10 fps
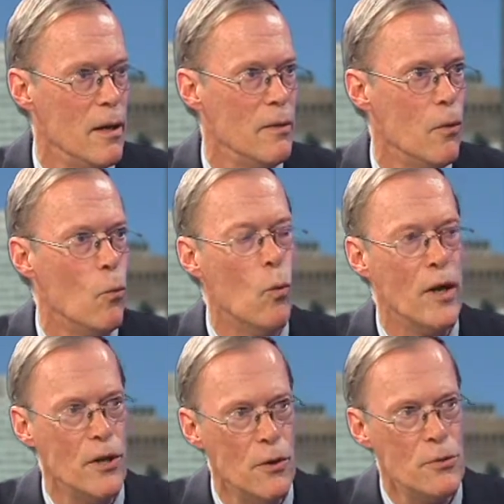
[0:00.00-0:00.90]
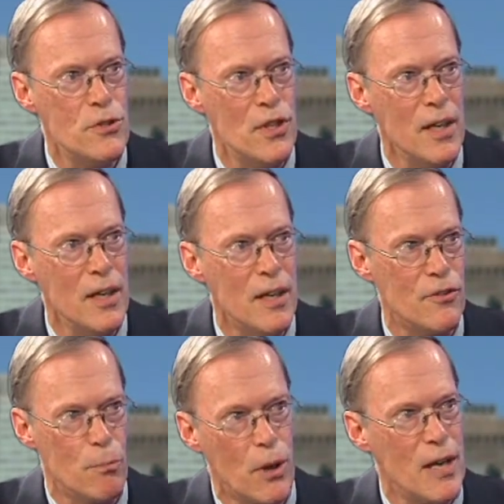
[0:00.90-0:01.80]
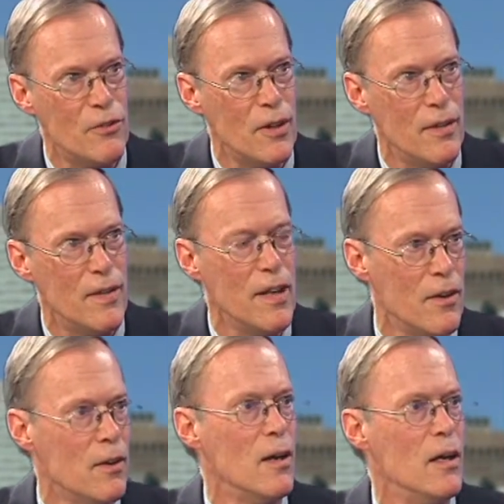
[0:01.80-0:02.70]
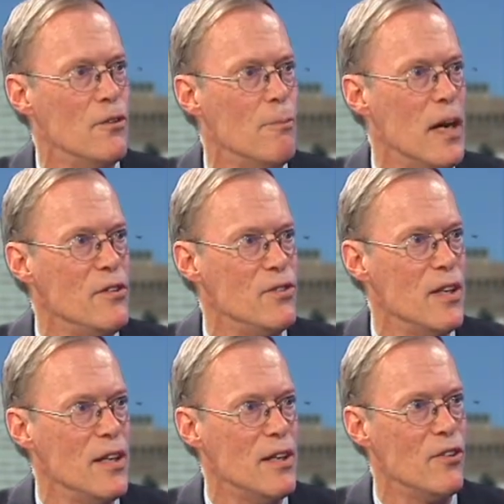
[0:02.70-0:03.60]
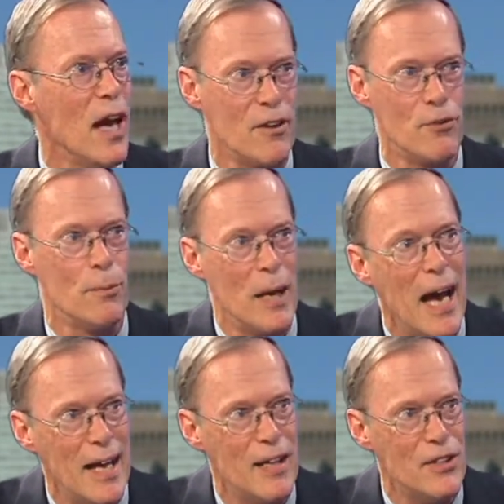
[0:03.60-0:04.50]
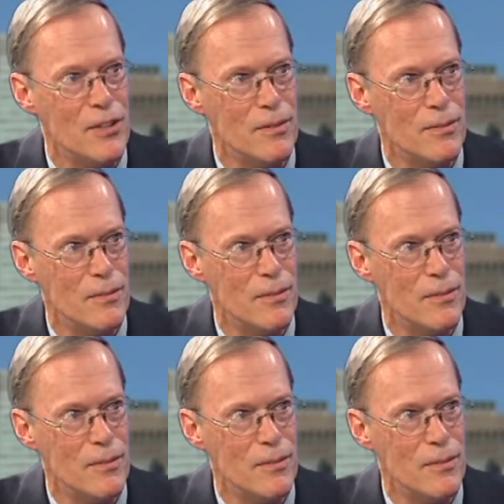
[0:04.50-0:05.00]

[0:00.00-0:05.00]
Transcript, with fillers: And what you see as a present, the airlines may see as extra baggage.